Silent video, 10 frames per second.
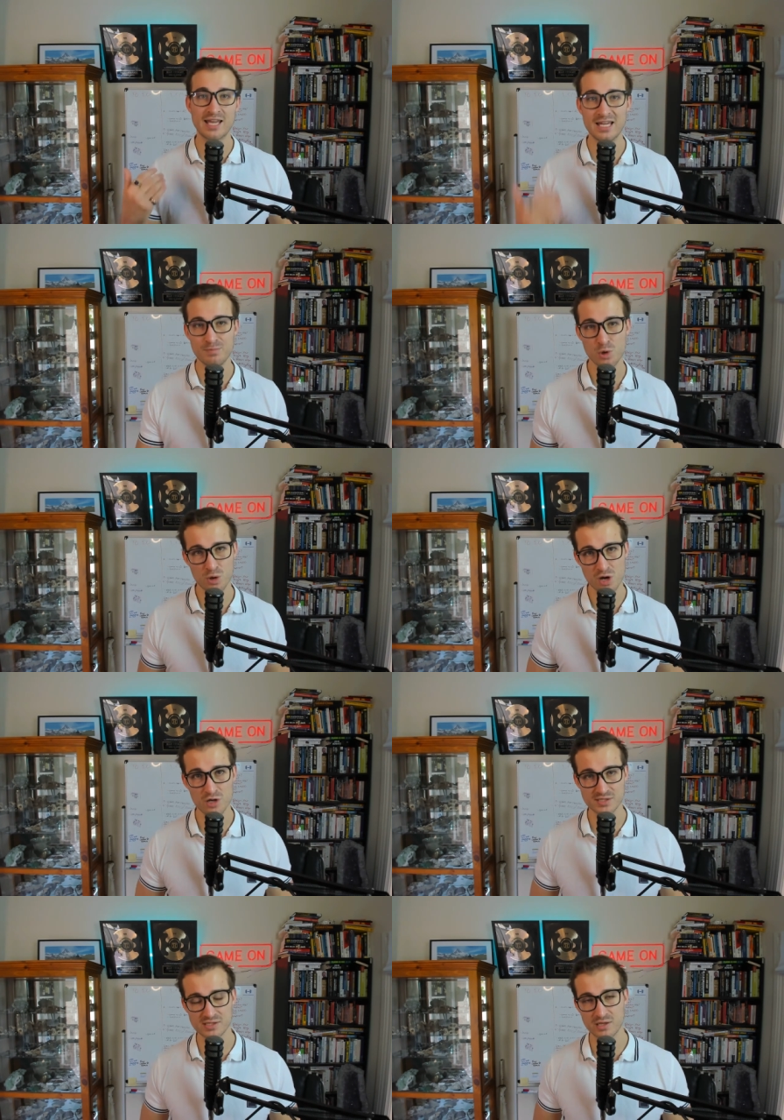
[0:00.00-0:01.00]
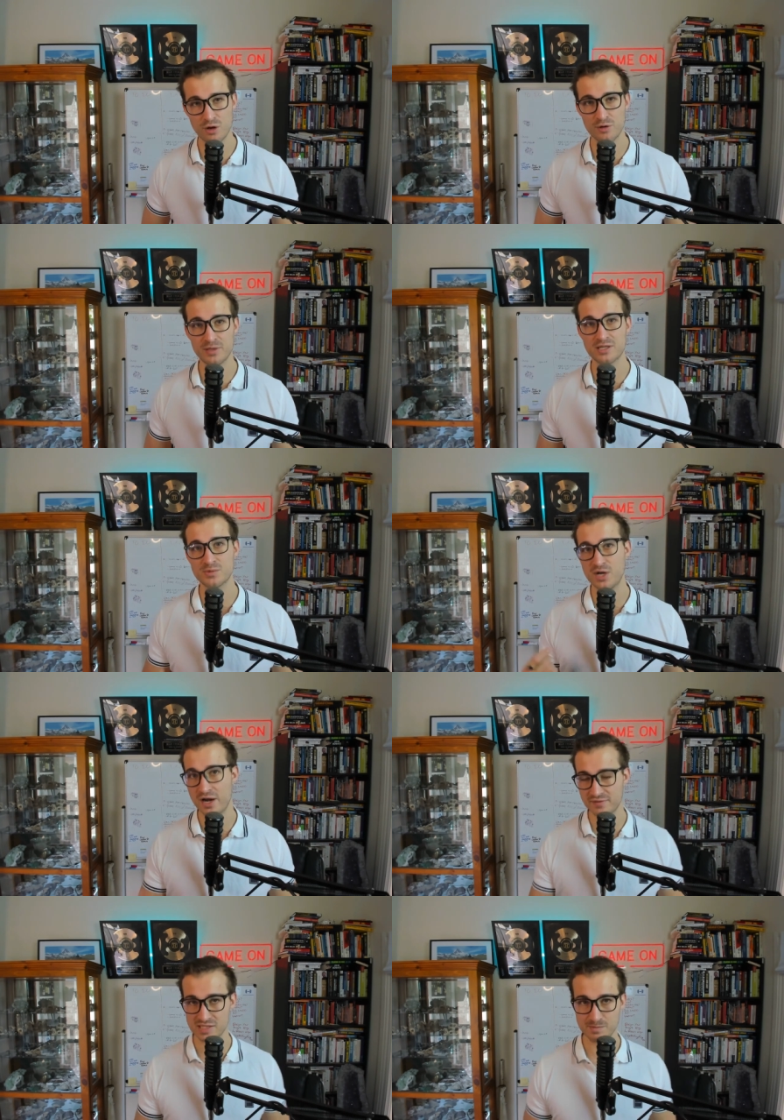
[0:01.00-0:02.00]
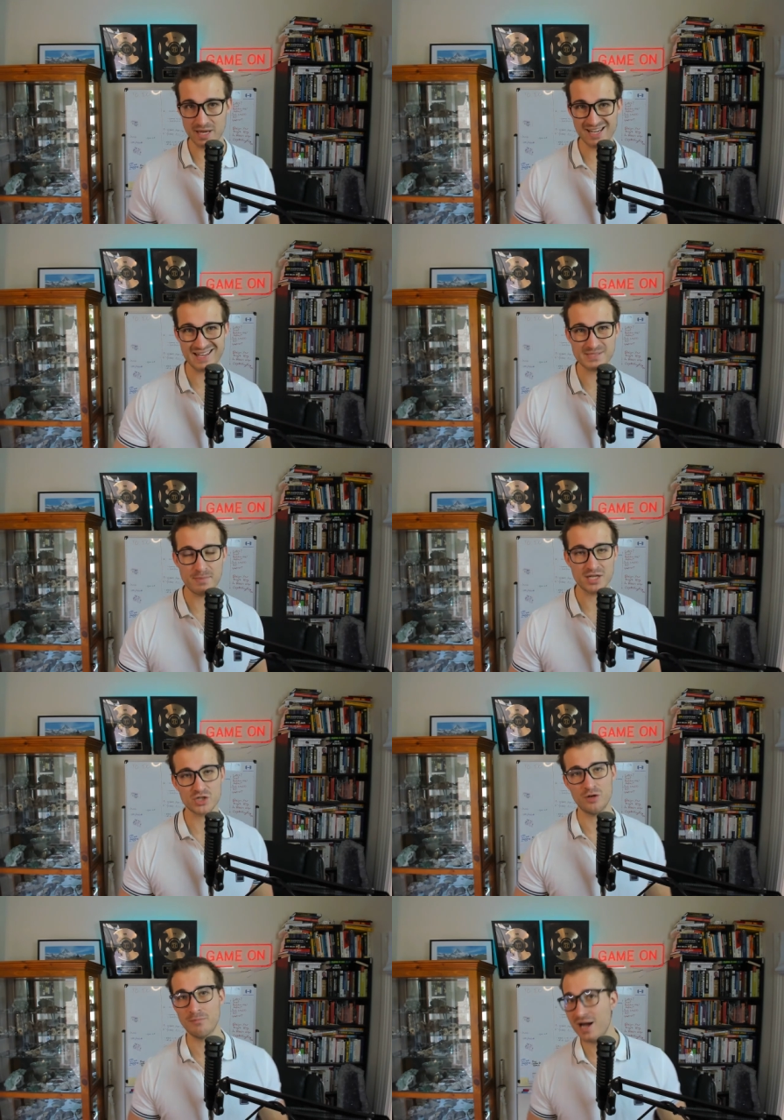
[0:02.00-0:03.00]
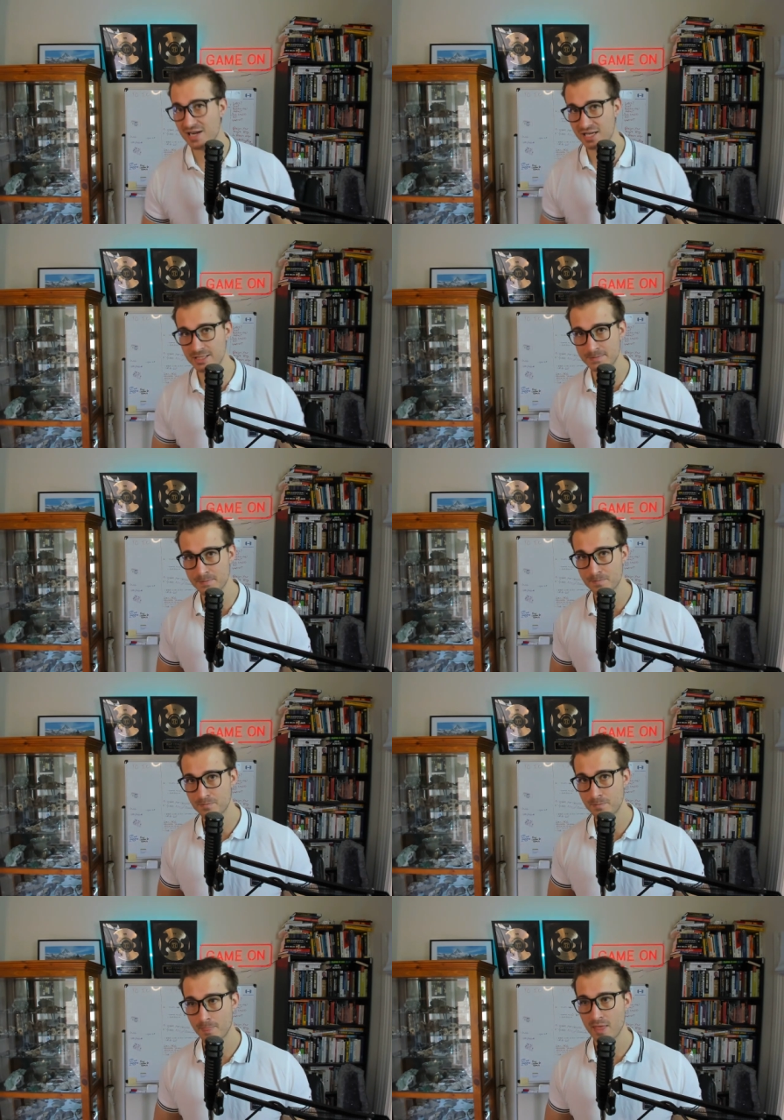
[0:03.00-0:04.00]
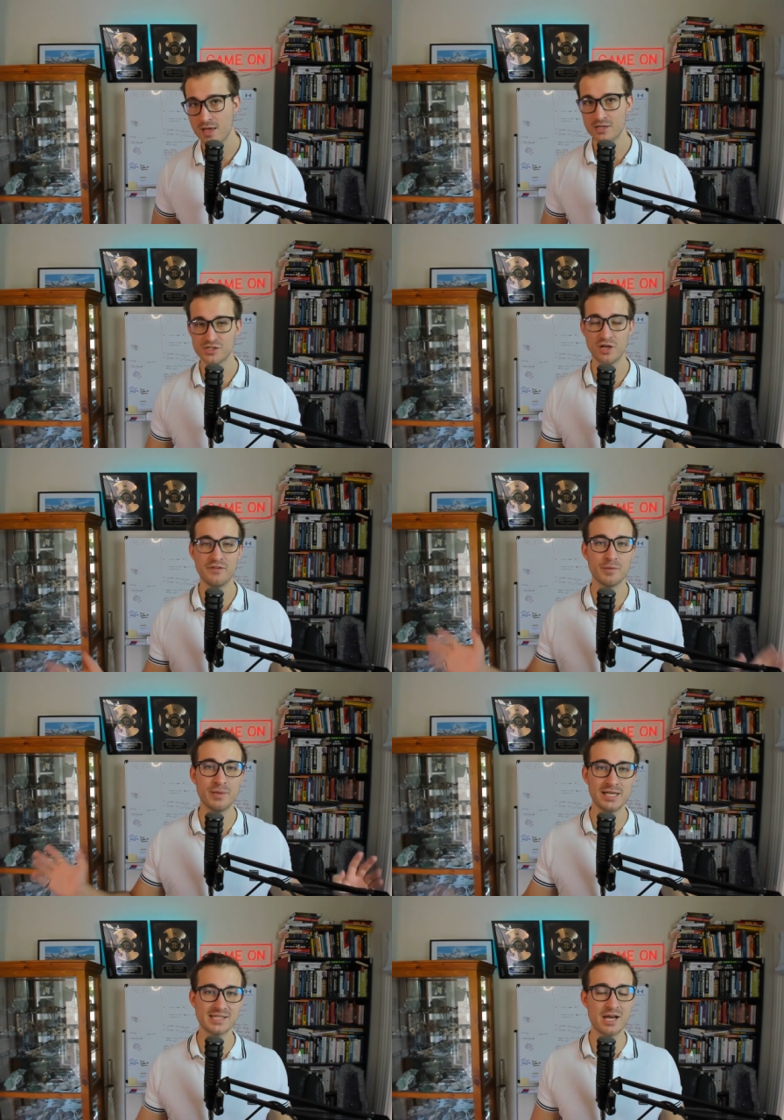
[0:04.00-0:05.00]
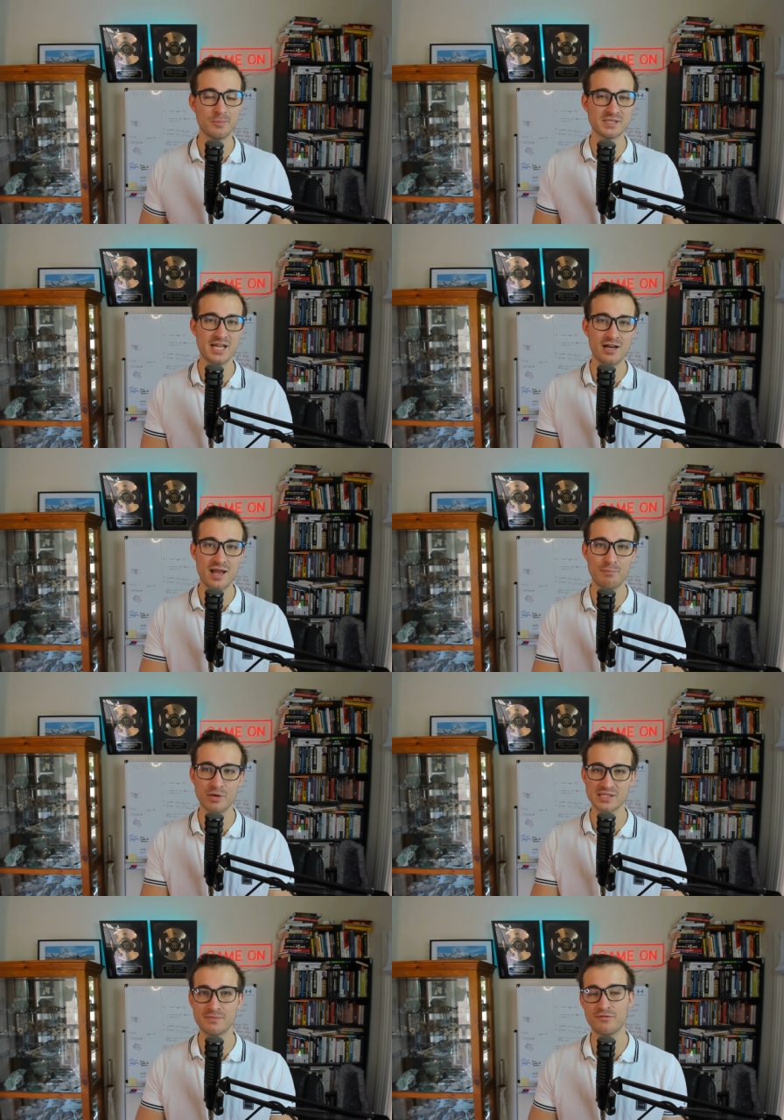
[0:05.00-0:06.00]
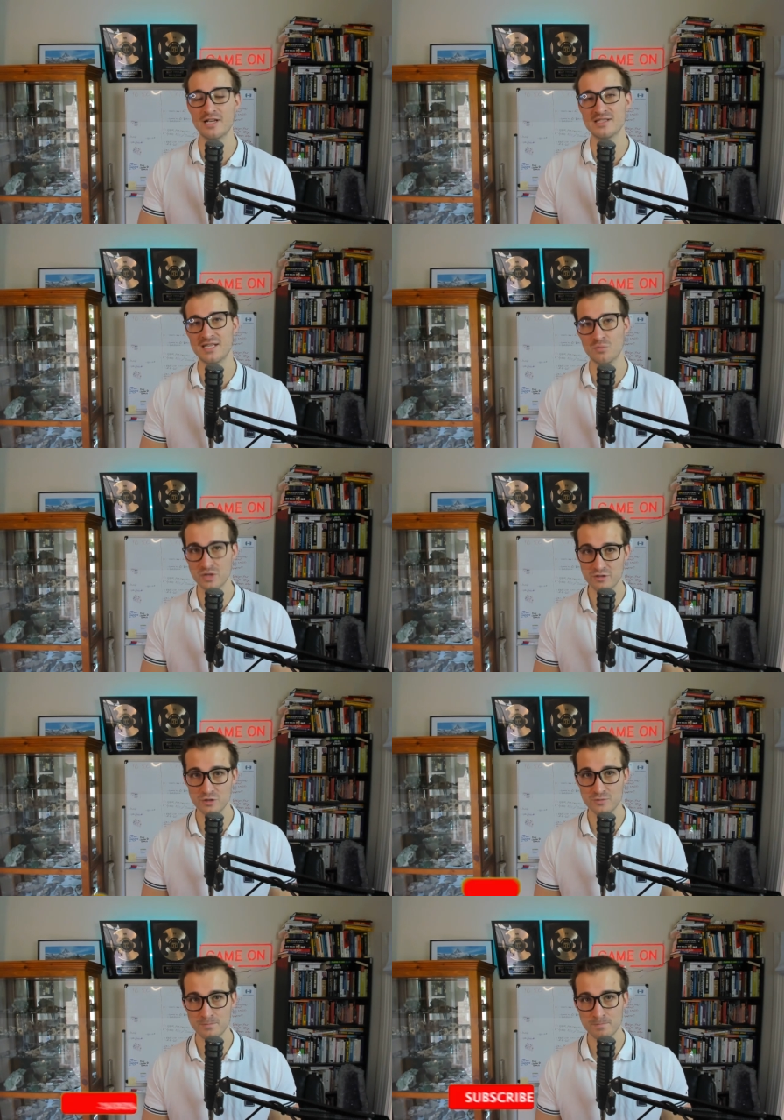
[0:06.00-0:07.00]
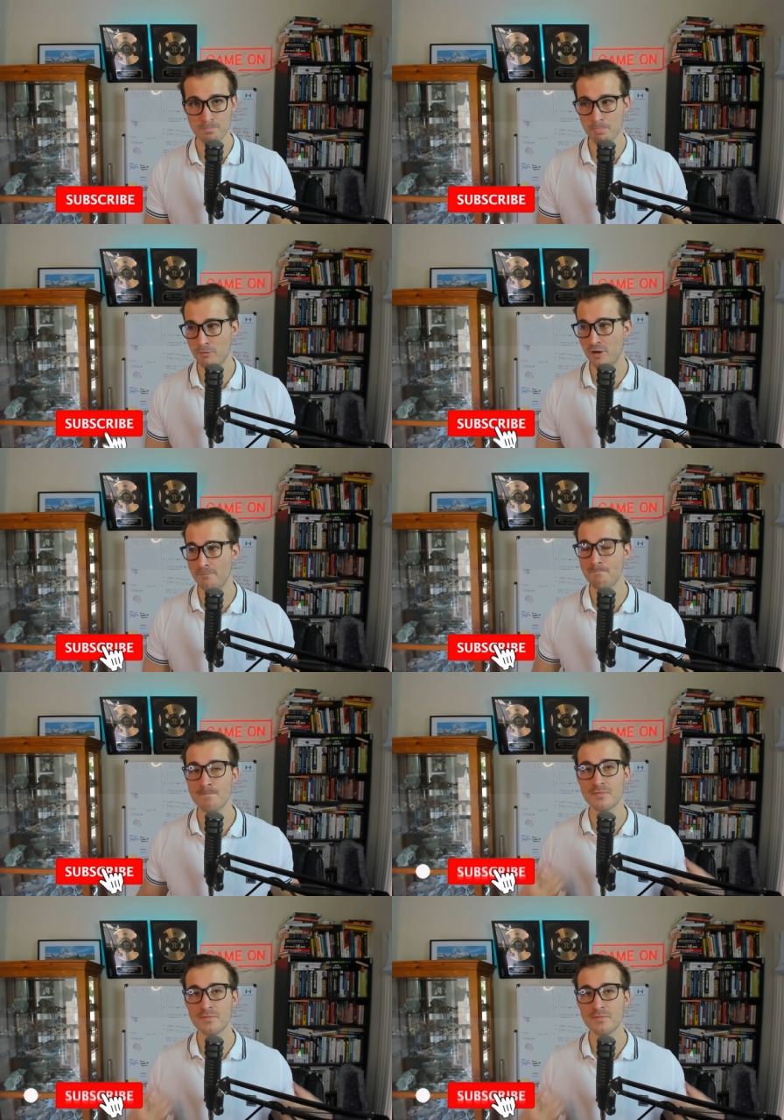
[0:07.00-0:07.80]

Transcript: keep your costs low because we don't have to spend as much on marketing. So if you could please help us out and bring some friends in with you, right?